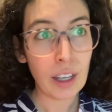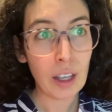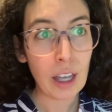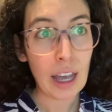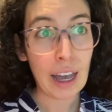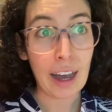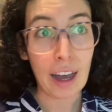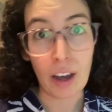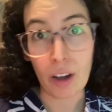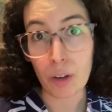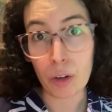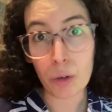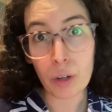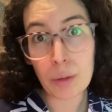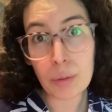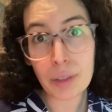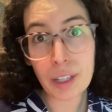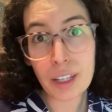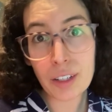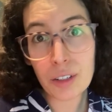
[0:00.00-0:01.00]
How do I
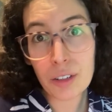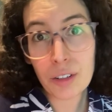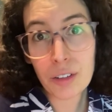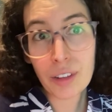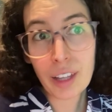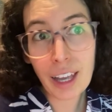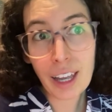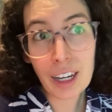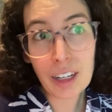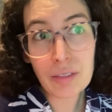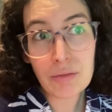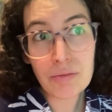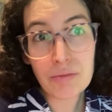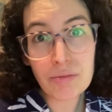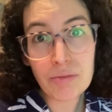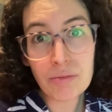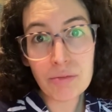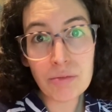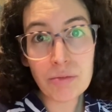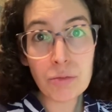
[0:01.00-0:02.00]
plan to do that?
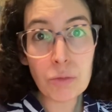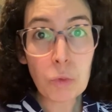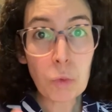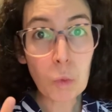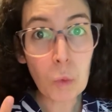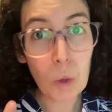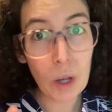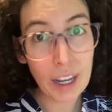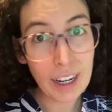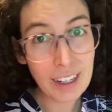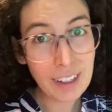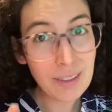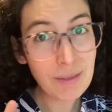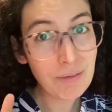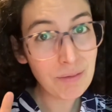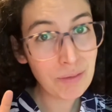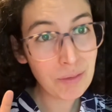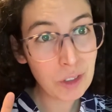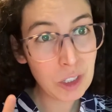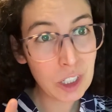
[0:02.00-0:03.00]
One,
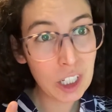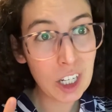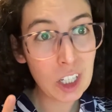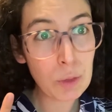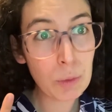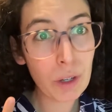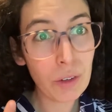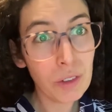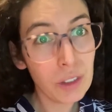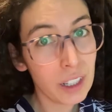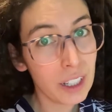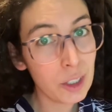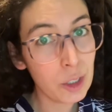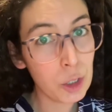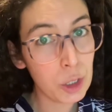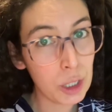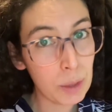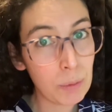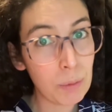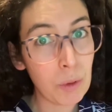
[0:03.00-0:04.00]
change my
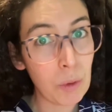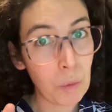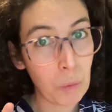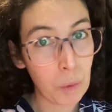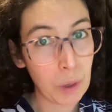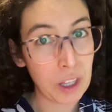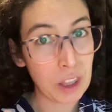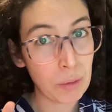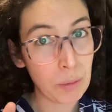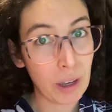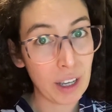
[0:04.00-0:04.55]
relationship with my